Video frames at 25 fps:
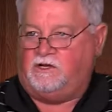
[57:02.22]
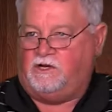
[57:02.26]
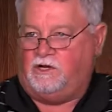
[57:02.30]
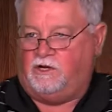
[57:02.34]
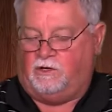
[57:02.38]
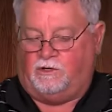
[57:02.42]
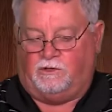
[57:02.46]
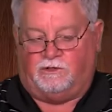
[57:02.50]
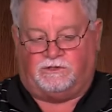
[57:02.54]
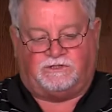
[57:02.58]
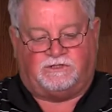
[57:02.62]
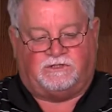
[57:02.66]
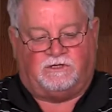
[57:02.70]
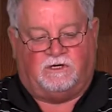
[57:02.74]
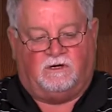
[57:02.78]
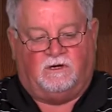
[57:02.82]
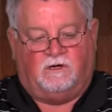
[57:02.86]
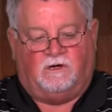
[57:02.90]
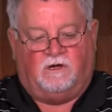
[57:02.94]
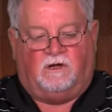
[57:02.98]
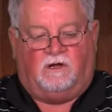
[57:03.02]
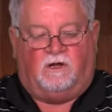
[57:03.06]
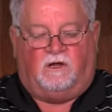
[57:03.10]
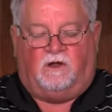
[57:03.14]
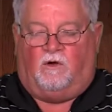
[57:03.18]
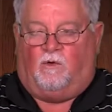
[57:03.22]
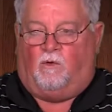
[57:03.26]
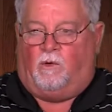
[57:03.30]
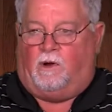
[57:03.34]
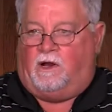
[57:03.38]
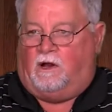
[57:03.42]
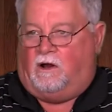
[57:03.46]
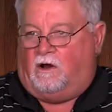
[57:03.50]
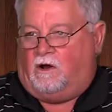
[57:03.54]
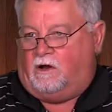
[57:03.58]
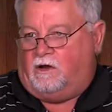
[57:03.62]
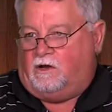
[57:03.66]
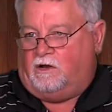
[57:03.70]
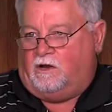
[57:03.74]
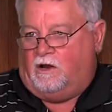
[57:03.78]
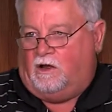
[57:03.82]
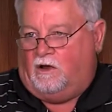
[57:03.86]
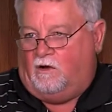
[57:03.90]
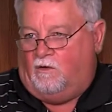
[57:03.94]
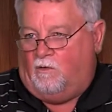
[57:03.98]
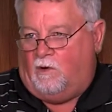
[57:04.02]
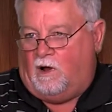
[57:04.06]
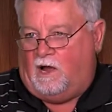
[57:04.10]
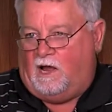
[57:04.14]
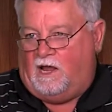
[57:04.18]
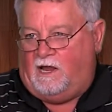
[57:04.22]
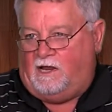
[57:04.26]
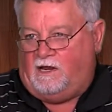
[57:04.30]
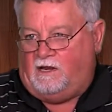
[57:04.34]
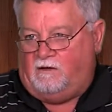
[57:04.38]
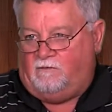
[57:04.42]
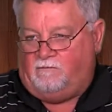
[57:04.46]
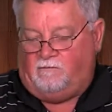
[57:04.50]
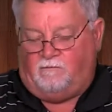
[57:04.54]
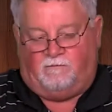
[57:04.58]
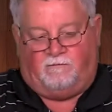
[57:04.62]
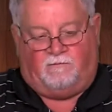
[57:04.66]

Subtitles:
use. We are in no way